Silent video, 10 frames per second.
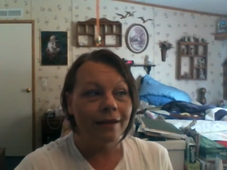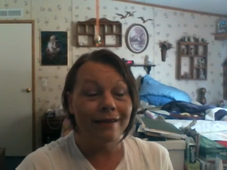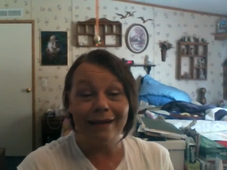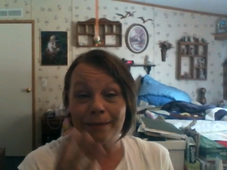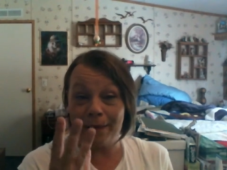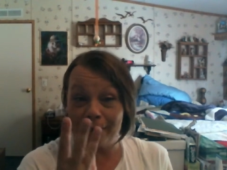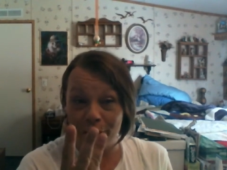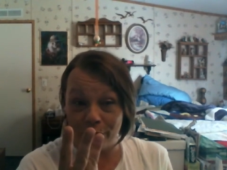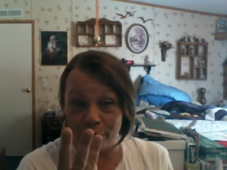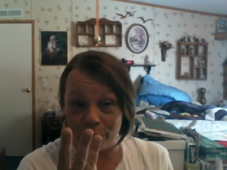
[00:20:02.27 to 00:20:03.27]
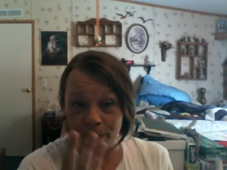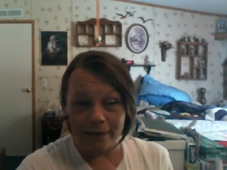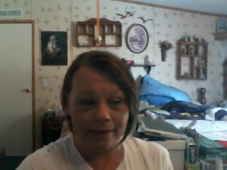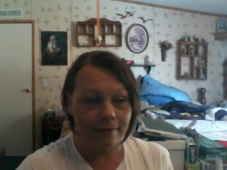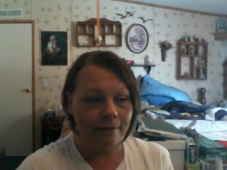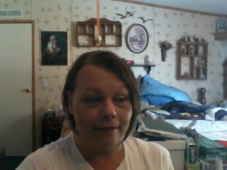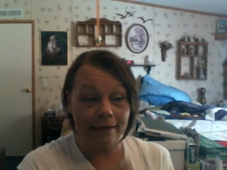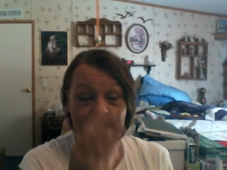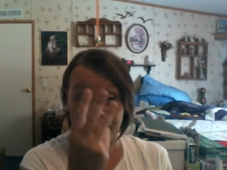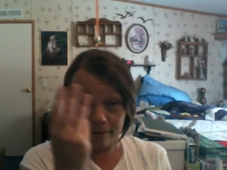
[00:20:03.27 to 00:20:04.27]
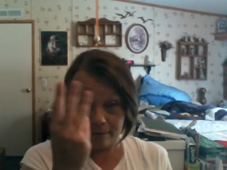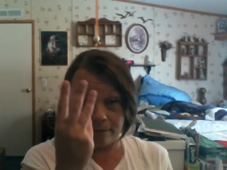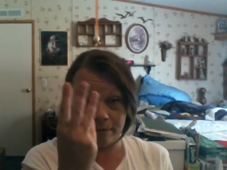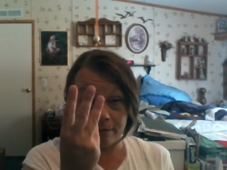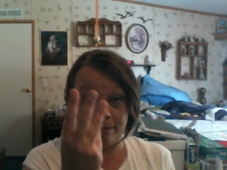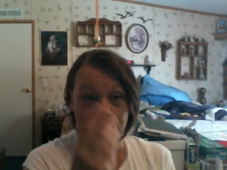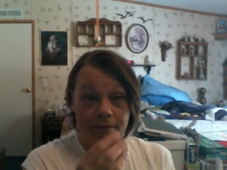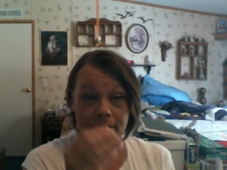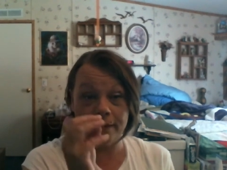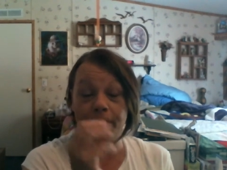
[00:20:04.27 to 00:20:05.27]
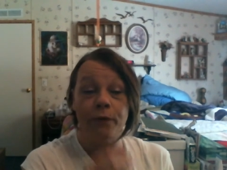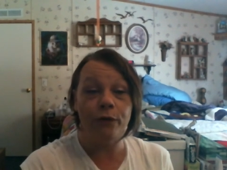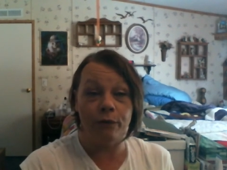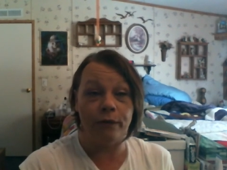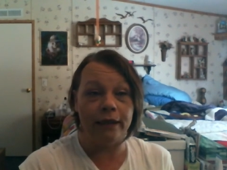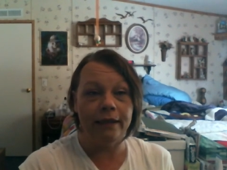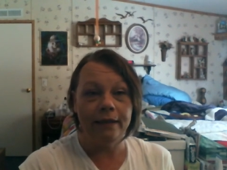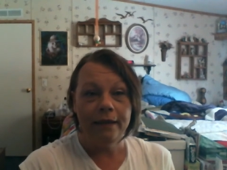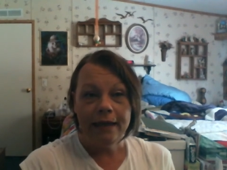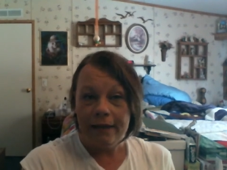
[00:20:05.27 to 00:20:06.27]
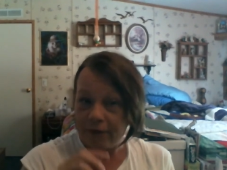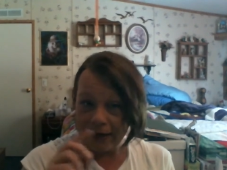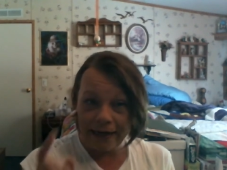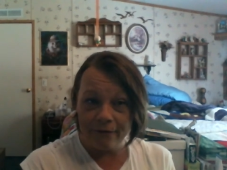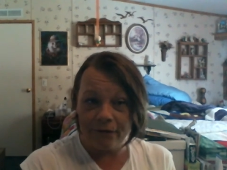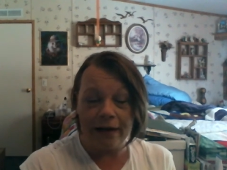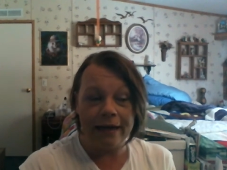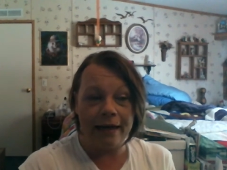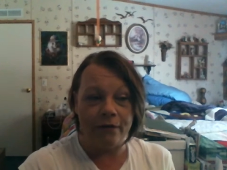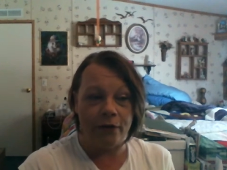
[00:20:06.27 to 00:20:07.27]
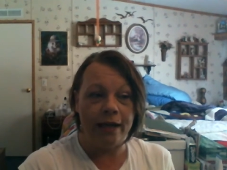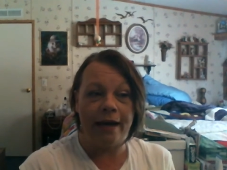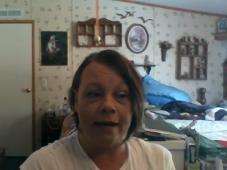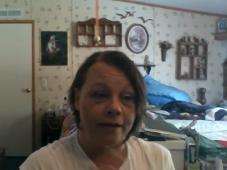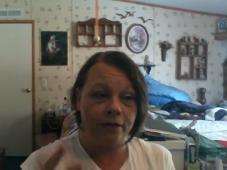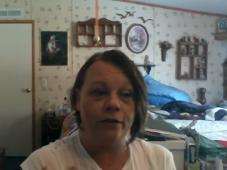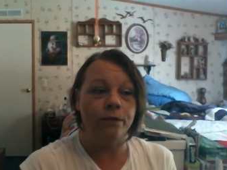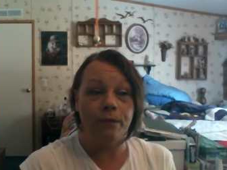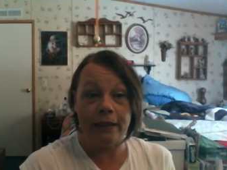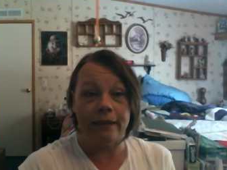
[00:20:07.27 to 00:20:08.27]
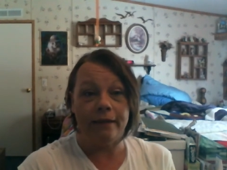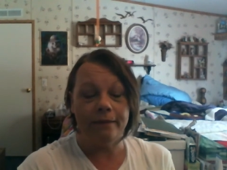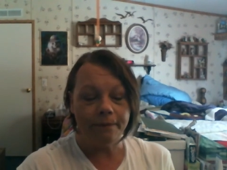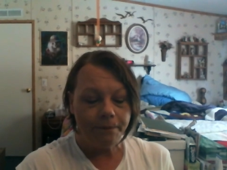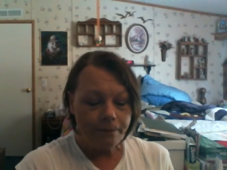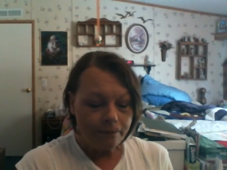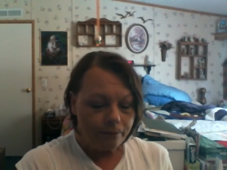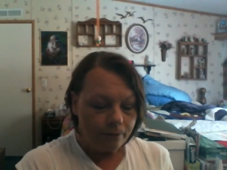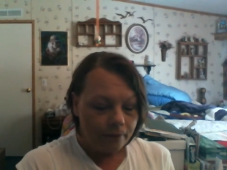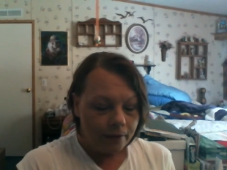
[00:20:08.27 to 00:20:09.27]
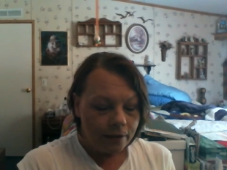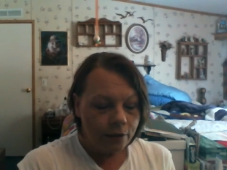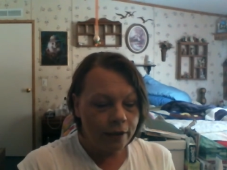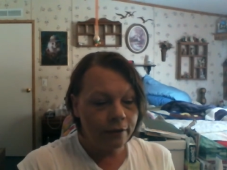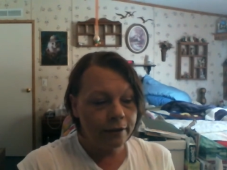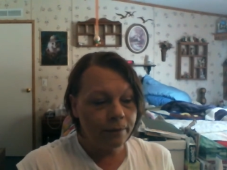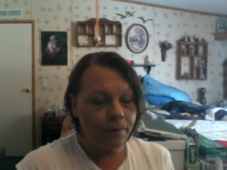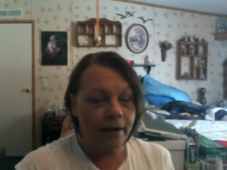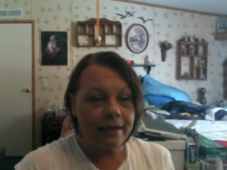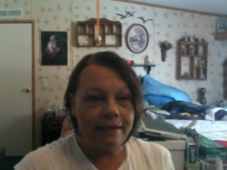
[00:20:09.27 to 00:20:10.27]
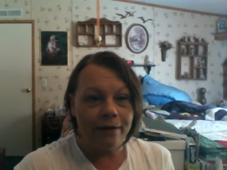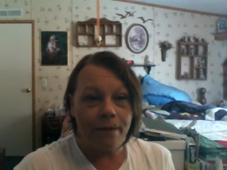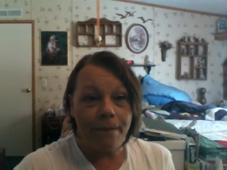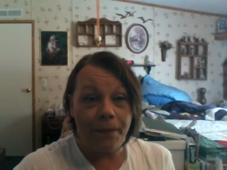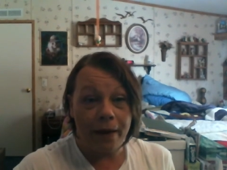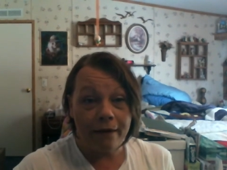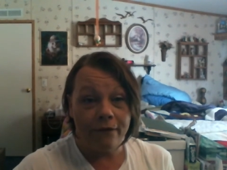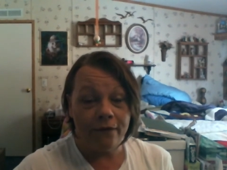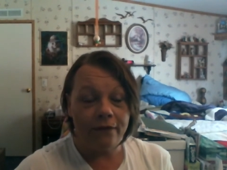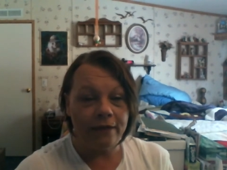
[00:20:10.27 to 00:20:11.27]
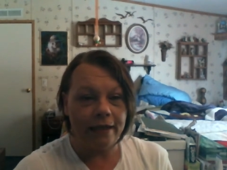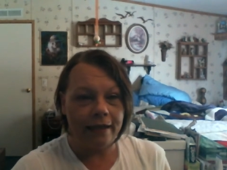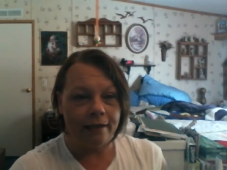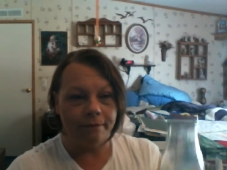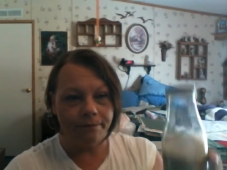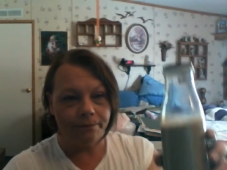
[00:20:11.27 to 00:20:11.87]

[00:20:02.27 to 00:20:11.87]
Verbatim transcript: That's my third choice. That's number three. If I can't find it after that, I just don't need it. So I look at the price. They're a buck 58